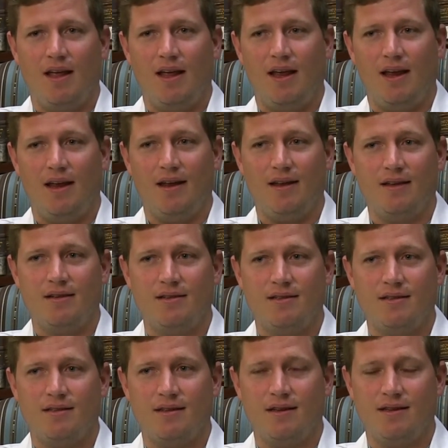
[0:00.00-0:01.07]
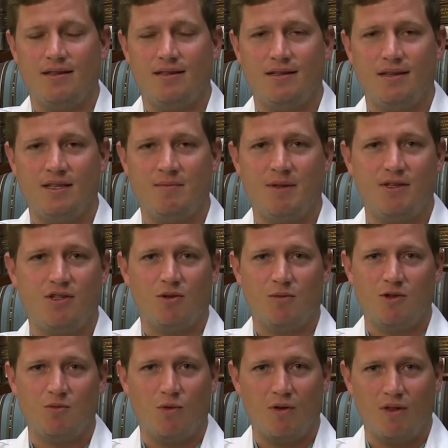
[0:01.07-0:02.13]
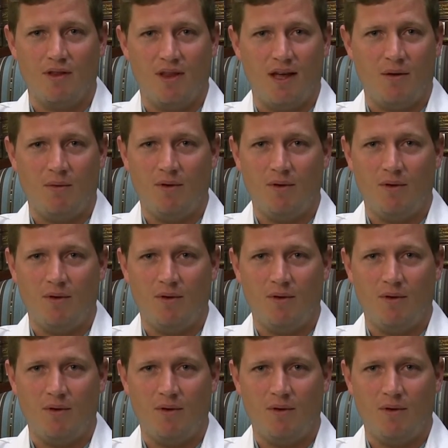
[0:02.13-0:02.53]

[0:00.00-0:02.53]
and it's been much more than that.